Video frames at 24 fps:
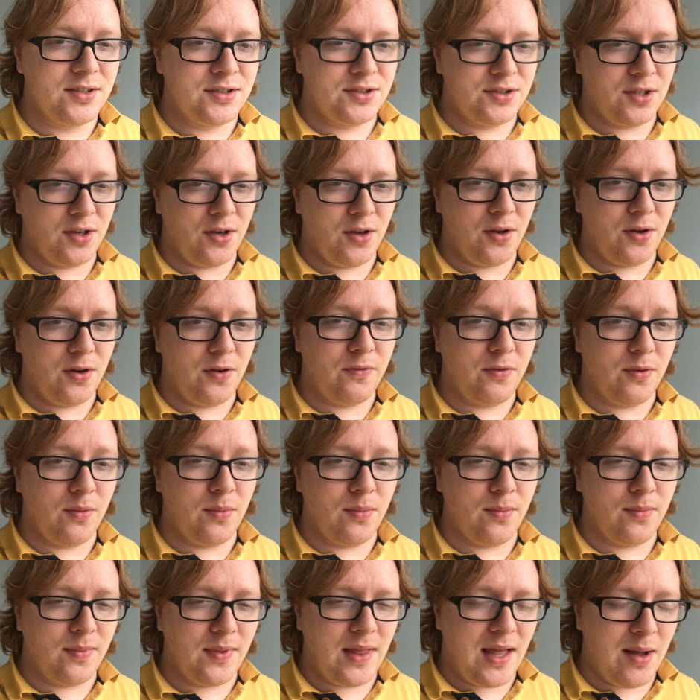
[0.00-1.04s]
So
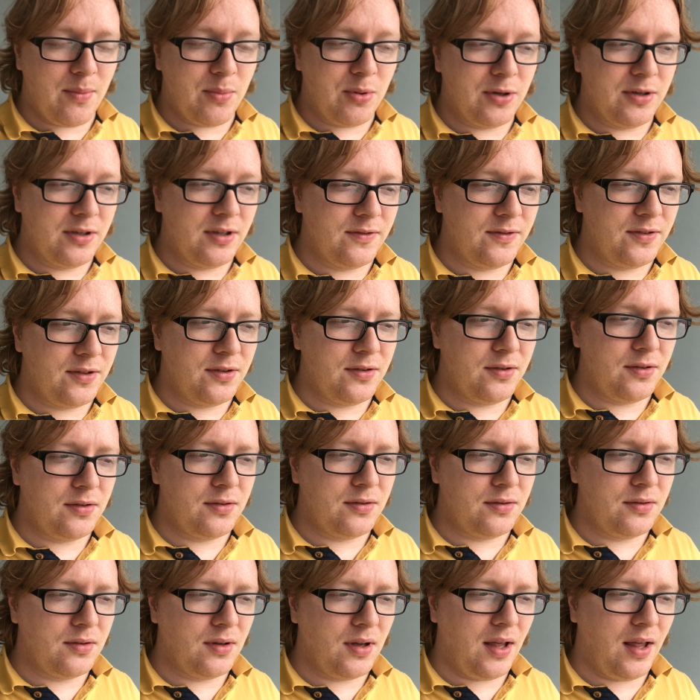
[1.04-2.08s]
from that point of
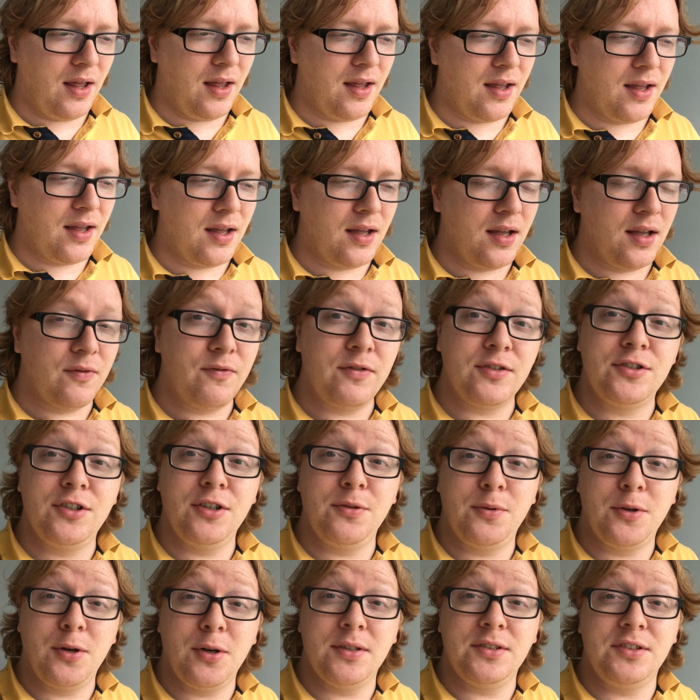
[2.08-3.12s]
view, for
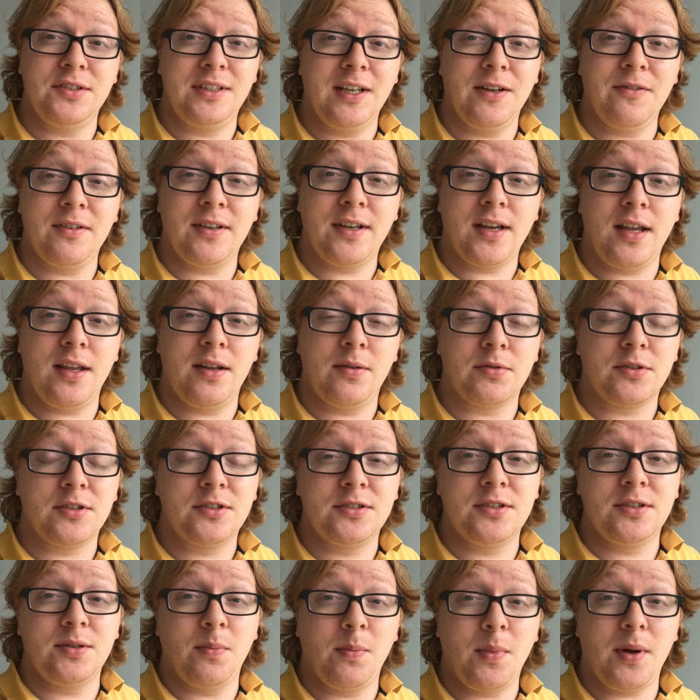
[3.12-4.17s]
£2 you definitely get
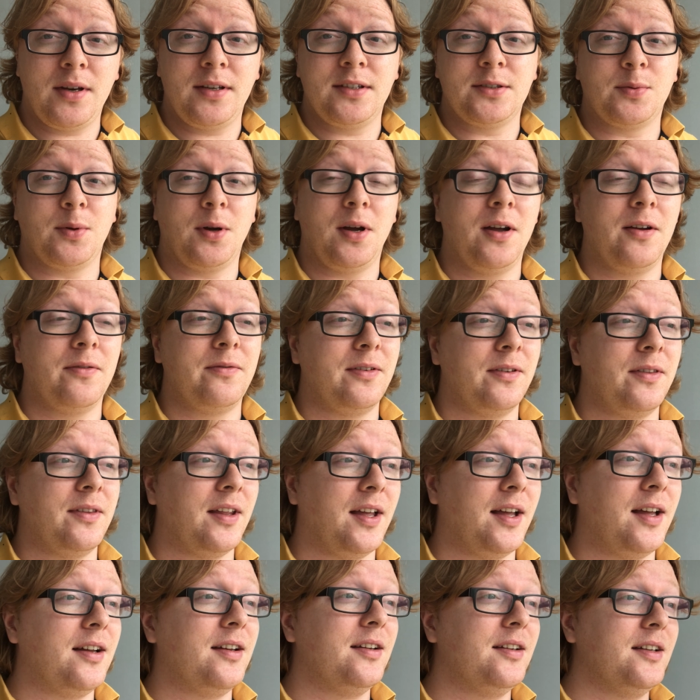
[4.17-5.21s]
your money's worth in
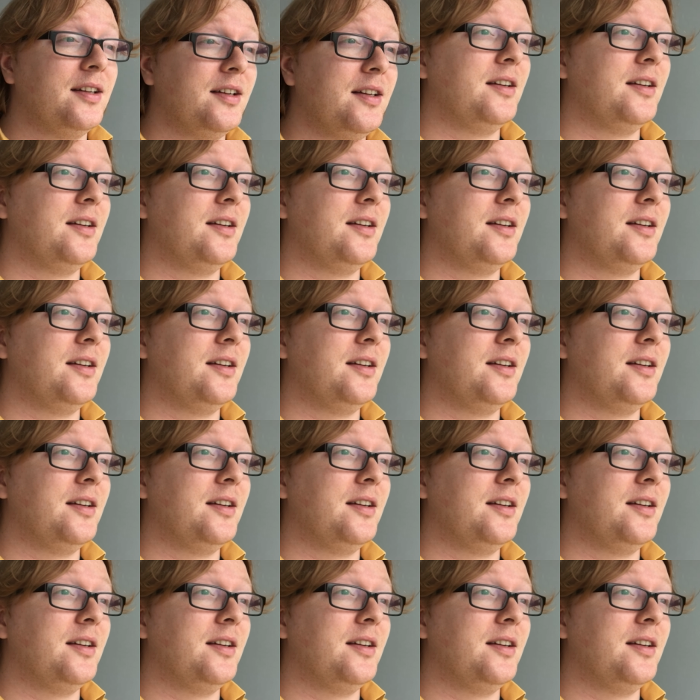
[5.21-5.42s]
that.